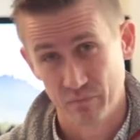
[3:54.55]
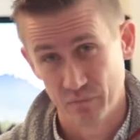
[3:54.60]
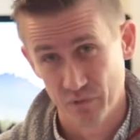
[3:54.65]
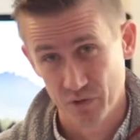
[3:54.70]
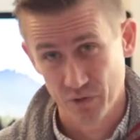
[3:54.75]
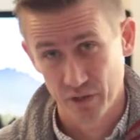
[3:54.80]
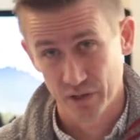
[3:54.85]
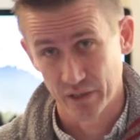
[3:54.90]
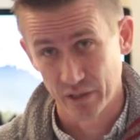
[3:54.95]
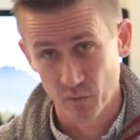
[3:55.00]

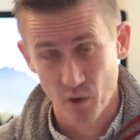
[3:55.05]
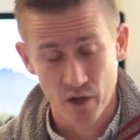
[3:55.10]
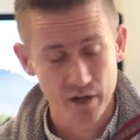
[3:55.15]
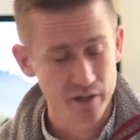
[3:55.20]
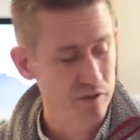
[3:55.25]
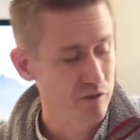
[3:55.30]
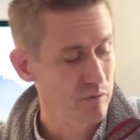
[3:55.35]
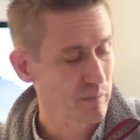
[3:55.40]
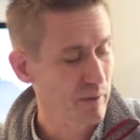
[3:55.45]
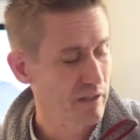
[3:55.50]
strictly
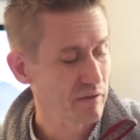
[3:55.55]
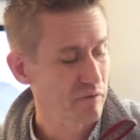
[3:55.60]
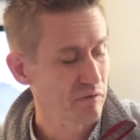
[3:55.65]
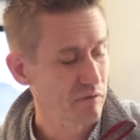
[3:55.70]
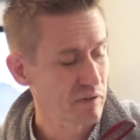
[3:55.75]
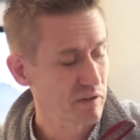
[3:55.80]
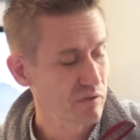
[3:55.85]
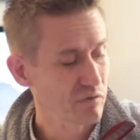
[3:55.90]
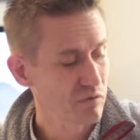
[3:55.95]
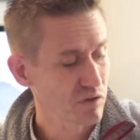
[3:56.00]
want to do, but
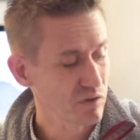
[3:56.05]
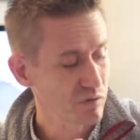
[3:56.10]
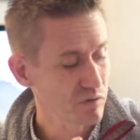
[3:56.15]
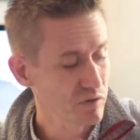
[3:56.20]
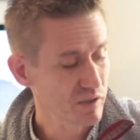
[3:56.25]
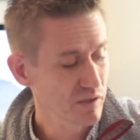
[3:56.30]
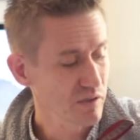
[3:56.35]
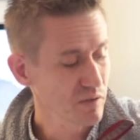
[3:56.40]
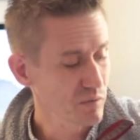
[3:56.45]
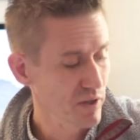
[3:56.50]
if you
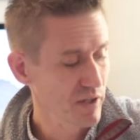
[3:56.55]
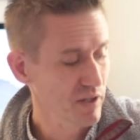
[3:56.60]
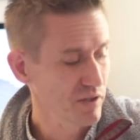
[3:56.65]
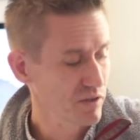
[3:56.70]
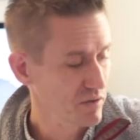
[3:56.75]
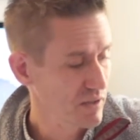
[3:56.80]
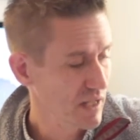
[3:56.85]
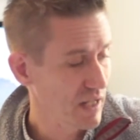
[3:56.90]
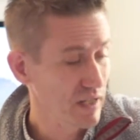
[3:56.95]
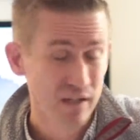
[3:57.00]
did want to
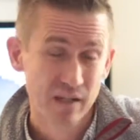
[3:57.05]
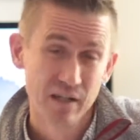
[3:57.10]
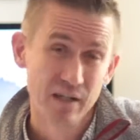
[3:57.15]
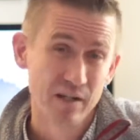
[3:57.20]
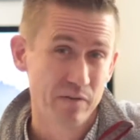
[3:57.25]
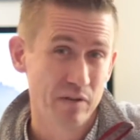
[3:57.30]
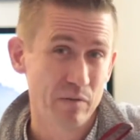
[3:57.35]
do that,